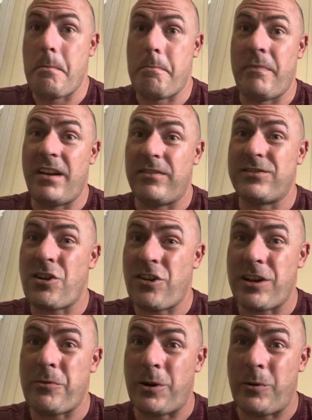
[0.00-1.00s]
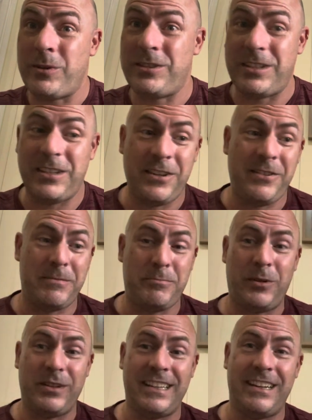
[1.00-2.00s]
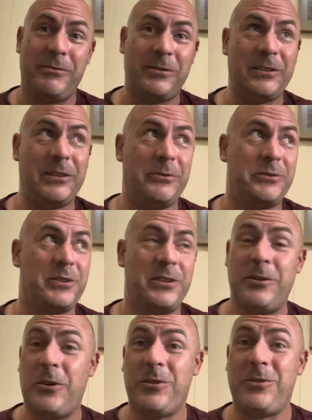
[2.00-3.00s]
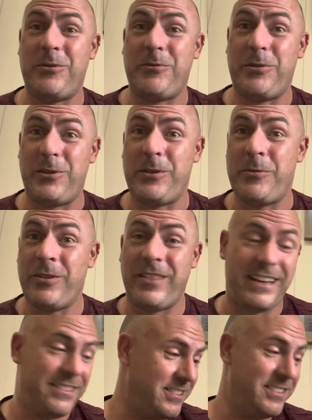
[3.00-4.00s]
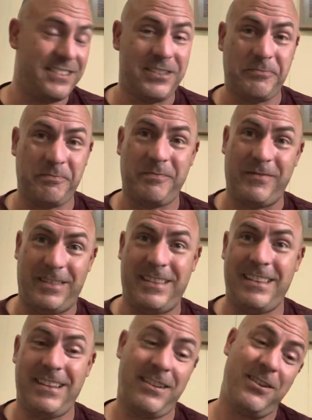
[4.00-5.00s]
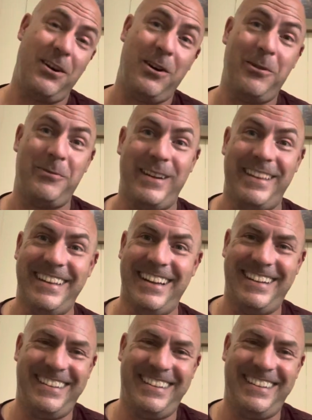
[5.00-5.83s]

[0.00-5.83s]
Bit off target of what I wanted to do. I put down I was going to do 141,000, so I got halfway there.